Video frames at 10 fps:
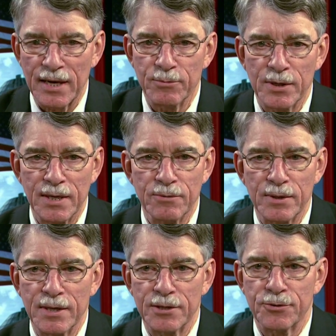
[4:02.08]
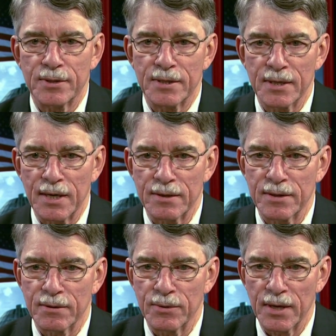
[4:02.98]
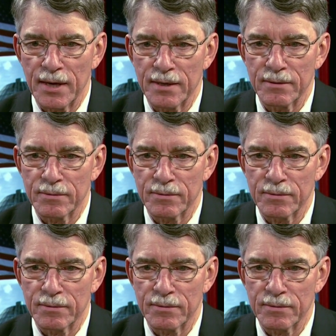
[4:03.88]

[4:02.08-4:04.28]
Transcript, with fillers: time we did redistricting, I think we had